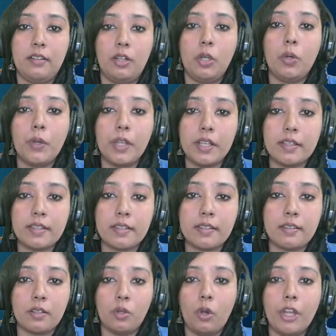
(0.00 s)
who is
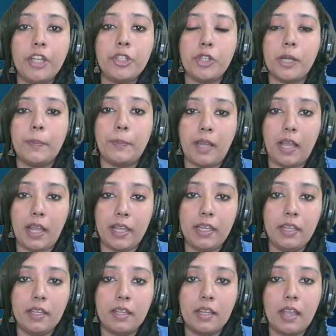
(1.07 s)
going to apply,
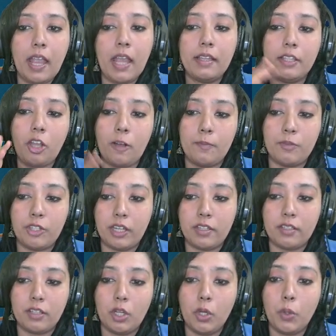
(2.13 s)
and the object.
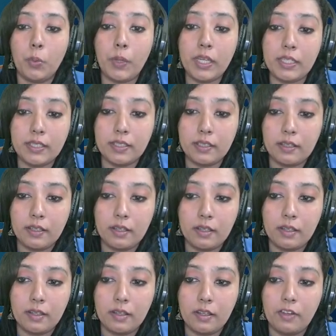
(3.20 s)
Wind,
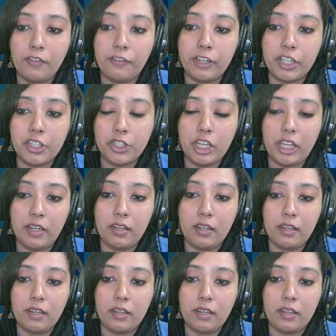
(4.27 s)
friction.